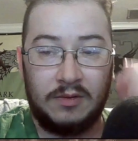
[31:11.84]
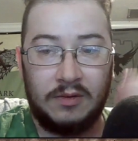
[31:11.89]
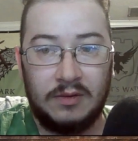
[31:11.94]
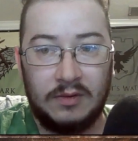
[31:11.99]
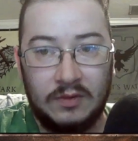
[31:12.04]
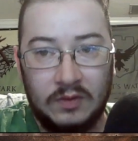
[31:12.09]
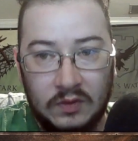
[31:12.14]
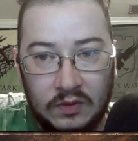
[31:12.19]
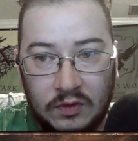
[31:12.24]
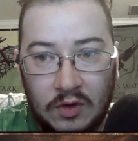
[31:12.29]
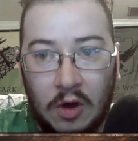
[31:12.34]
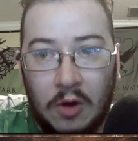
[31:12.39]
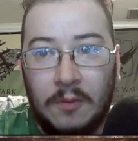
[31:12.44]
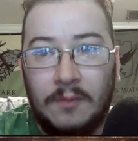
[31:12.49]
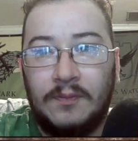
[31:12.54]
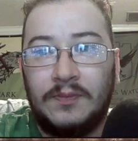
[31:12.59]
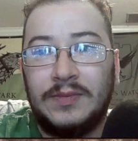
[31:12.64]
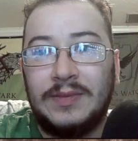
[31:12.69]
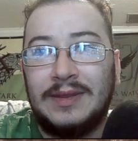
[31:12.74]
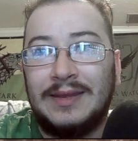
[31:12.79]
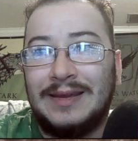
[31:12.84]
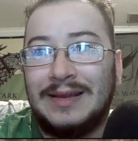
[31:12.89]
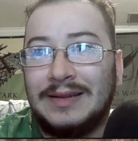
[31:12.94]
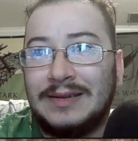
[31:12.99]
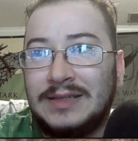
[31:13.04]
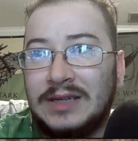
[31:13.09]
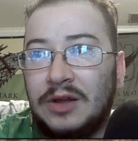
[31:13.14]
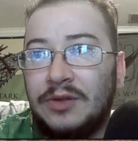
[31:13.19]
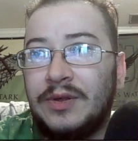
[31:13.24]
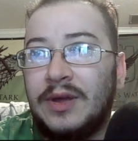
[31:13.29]
So,
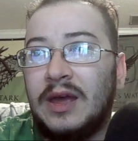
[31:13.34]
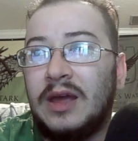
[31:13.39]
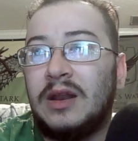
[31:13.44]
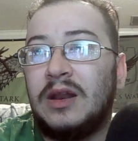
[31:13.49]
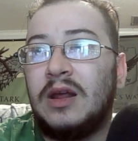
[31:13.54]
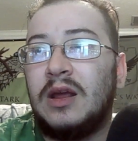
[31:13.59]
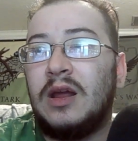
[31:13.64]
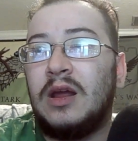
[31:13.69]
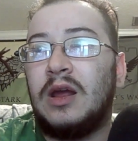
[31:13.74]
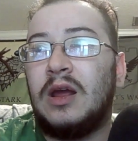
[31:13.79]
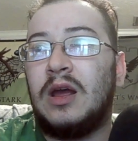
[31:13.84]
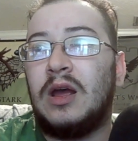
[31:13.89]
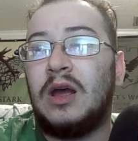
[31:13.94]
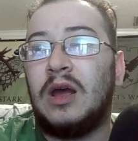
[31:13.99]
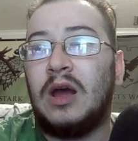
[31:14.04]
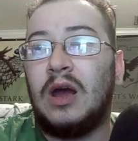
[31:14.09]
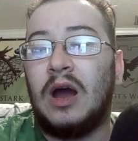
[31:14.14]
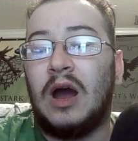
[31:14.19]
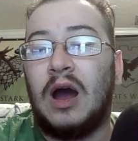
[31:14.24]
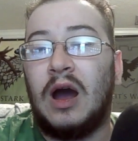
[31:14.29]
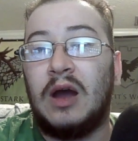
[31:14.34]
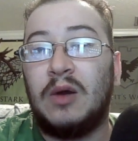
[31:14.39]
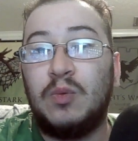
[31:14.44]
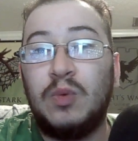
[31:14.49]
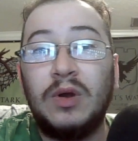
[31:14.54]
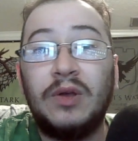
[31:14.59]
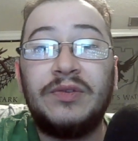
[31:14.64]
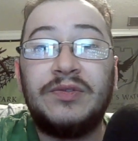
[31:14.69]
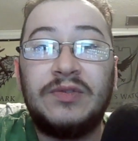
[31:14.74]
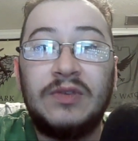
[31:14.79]
until then, I
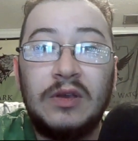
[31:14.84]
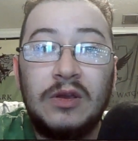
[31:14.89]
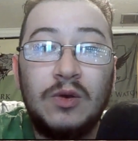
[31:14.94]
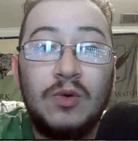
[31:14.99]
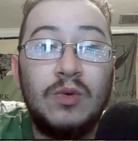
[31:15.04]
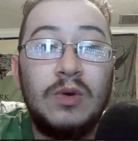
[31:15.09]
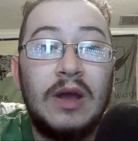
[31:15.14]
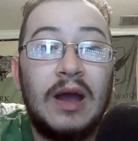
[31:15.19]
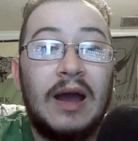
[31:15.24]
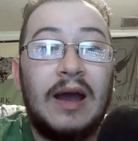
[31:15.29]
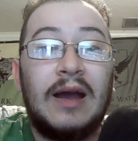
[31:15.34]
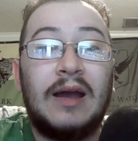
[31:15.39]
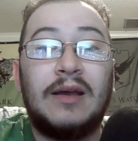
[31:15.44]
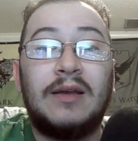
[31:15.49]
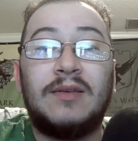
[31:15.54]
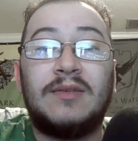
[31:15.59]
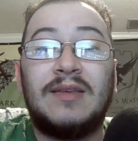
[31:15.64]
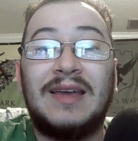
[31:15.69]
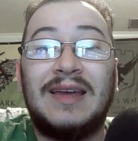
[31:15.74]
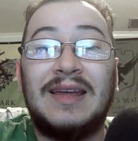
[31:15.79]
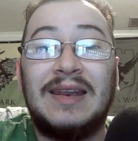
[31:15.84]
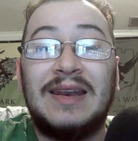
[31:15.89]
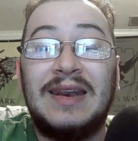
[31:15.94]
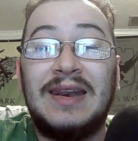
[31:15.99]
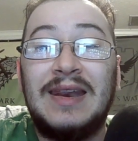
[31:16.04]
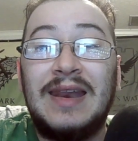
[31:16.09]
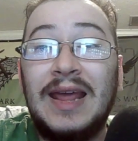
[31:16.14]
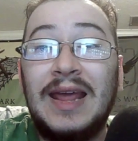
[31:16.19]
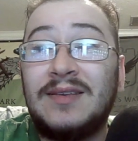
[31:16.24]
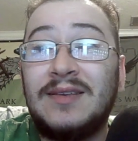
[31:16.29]
will see you guys
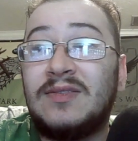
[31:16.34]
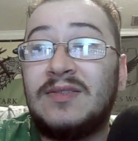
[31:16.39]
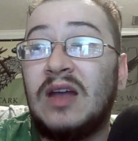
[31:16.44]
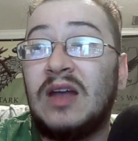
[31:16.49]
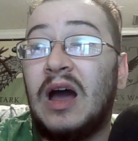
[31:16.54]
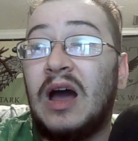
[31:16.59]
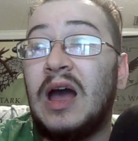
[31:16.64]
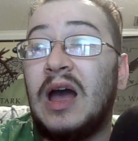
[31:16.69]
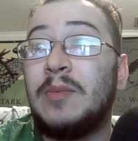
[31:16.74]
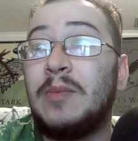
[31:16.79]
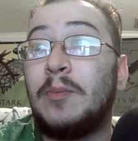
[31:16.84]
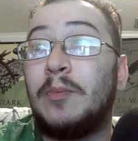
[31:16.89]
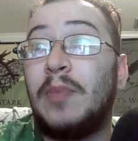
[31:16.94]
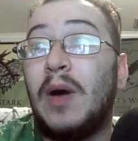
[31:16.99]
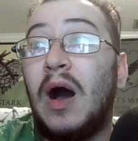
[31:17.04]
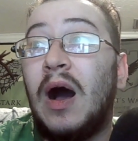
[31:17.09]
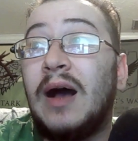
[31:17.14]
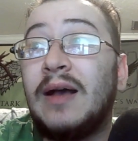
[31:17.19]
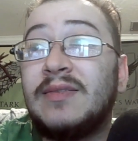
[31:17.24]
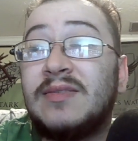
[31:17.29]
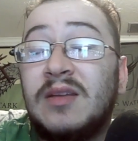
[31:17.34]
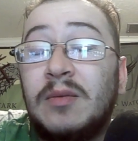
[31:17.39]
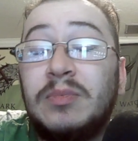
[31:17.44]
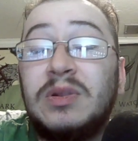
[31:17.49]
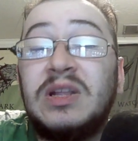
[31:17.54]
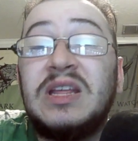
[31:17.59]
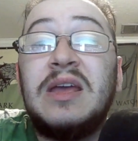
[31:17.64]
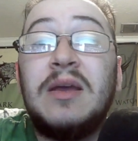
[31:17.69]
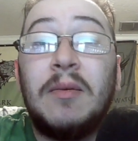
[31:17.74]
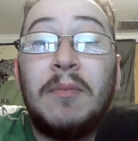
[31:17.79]
next time,
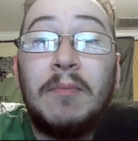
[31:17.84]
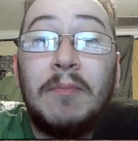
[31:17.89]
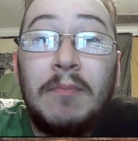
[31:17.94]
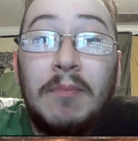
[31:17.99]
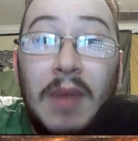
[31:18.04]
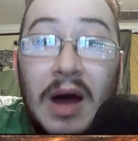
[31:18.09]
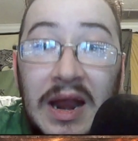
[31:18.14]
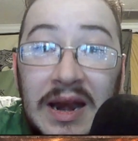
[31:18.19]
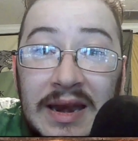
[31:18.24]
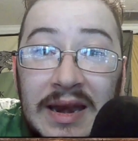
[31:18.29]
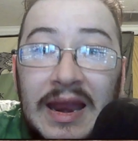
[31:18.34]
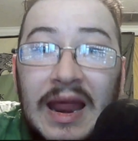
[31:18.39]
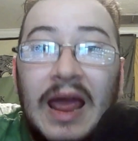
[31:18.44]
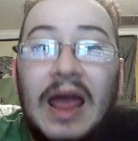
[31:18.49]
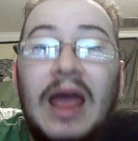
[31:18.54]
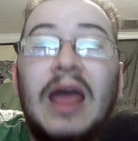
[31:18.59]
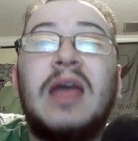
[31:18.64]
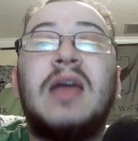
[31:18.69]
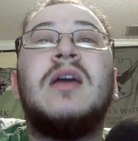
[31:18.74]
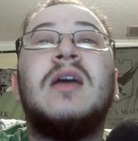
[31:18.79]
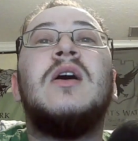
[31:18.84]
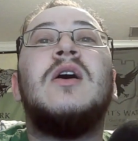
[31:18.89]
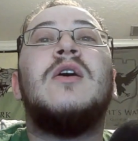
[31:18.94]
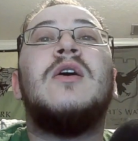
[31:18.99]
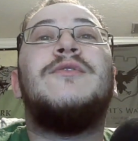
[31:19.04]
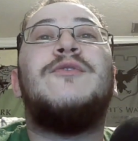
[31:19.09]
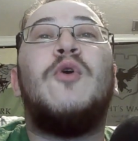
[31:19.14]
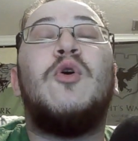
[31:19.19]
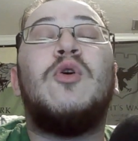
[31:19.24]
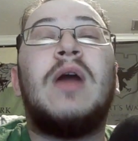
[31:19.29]
possibly Monday,
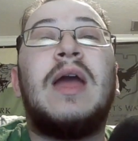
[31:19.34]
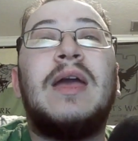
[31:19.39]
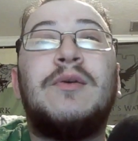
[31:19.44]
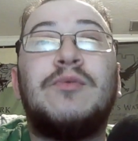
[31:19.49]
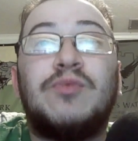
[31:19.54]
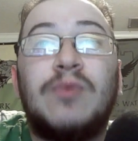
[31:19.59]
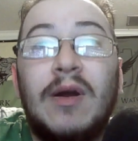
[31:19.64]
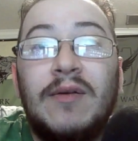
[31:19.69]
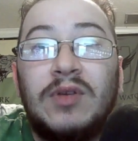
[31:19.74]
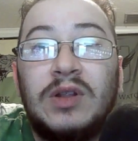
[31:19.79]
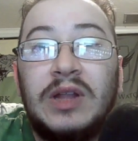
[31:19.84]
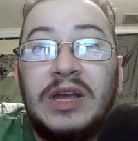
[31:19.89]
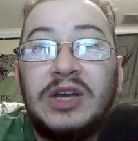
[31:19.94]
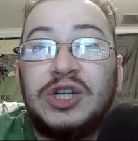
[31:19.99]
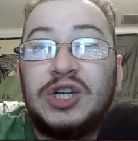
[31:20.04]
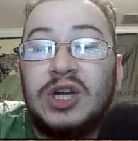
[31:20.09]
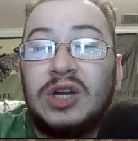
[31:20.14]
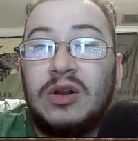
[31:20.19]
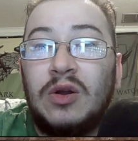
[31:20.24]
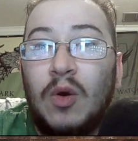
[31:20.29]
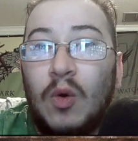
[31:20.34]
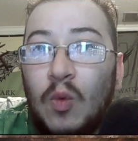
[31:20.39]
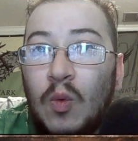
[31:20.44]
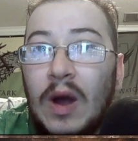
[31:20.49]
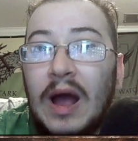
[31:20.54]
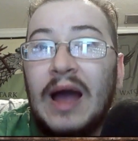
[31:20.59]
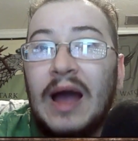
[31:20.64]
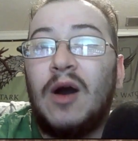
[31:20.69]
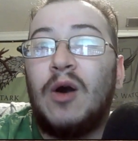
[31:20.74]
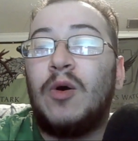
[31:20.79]
for a Revelation
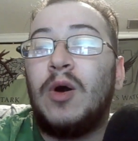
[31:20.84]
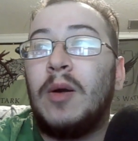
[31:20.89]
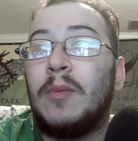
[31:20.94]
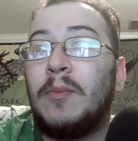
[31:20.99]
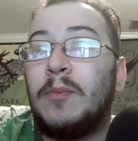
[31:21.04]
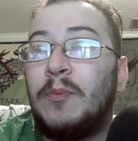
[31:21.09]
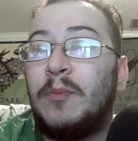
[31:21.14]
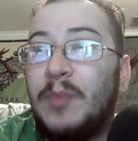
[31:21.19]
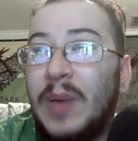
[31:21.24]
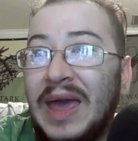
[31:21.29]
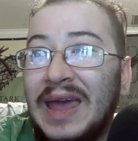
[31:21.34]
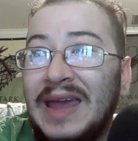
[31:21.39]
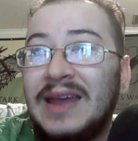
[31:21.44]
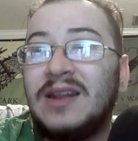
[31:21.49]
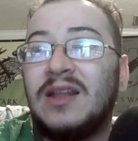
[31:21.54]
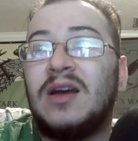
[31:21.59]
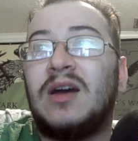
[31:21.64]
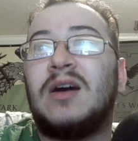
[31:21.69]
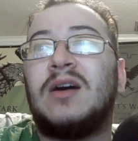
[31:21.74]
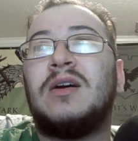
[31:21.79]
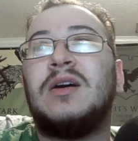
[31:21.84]
WoW beta